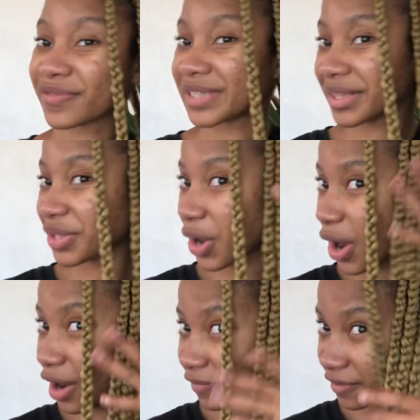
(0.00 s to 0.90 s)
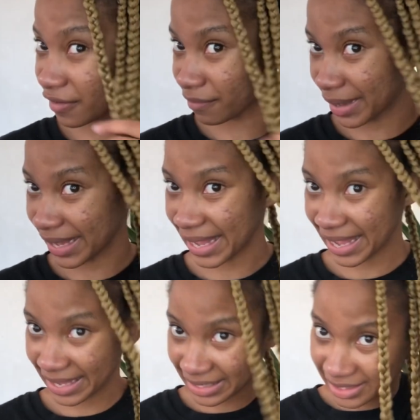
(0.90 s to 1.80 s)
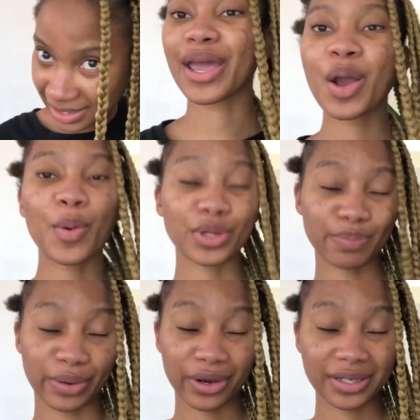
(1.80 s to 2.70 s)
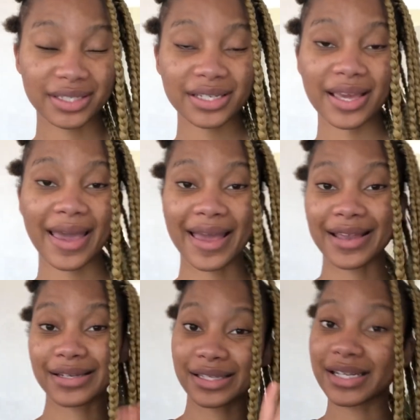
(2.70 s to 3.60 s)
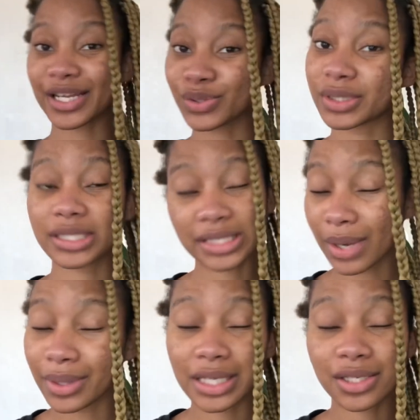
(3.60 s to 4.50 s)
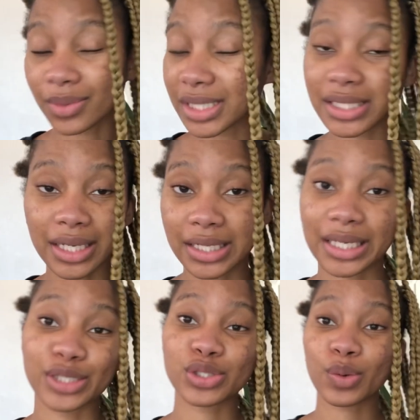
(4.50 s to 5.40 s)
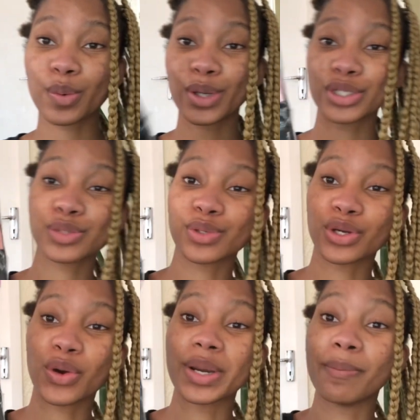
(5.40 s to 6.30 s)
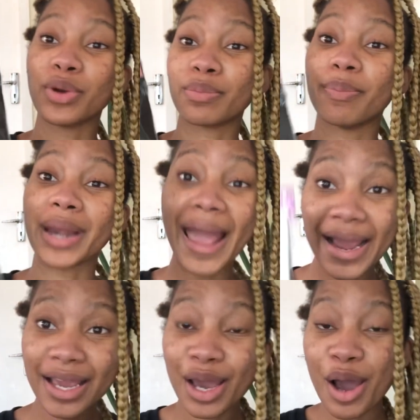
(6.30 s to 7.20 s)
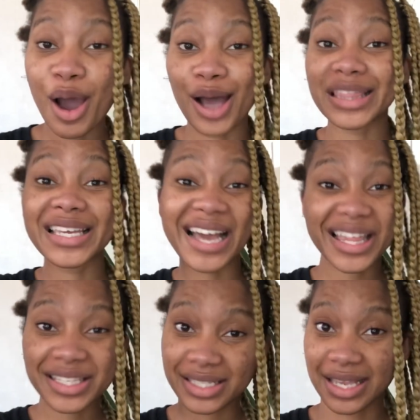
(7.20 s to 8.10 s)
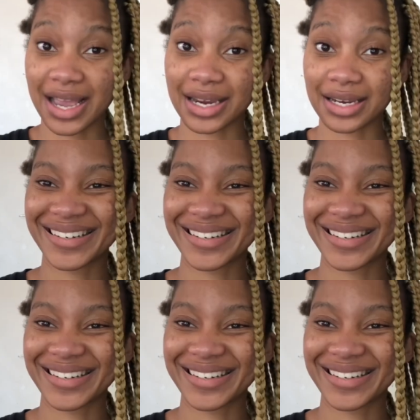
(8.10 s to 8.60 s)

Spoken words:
done the half of my head with blonde, and the title did say with a twist, honey. So what we're gonna do is we're gonna go in with black on the other side.